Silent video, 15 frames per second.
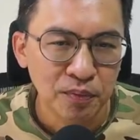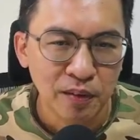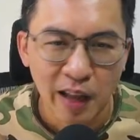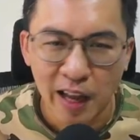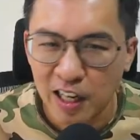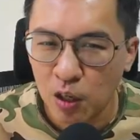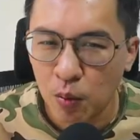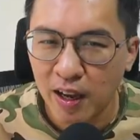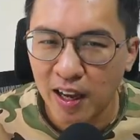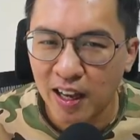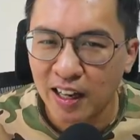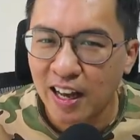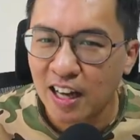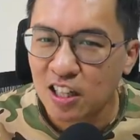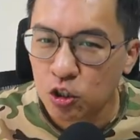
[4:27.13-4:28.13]
Anyway,
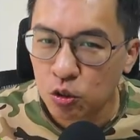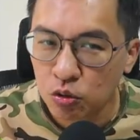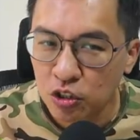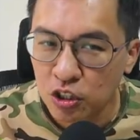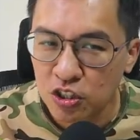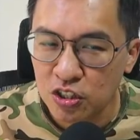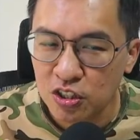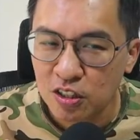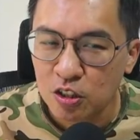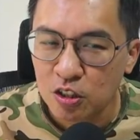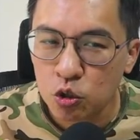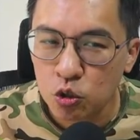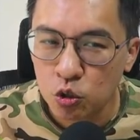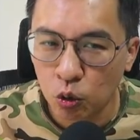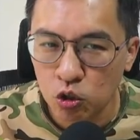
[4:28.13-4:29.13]
let us use this
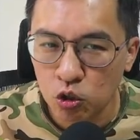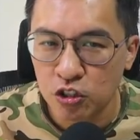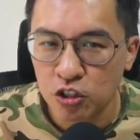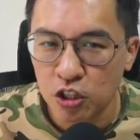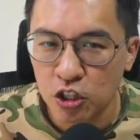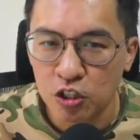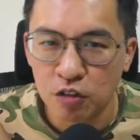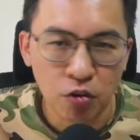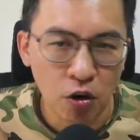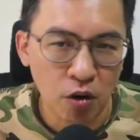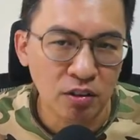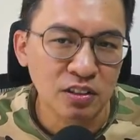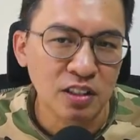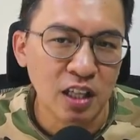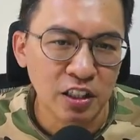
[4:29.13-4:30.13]
sole transaction for our
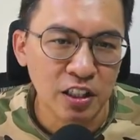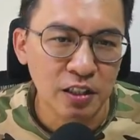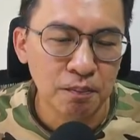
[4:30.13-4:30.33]
study.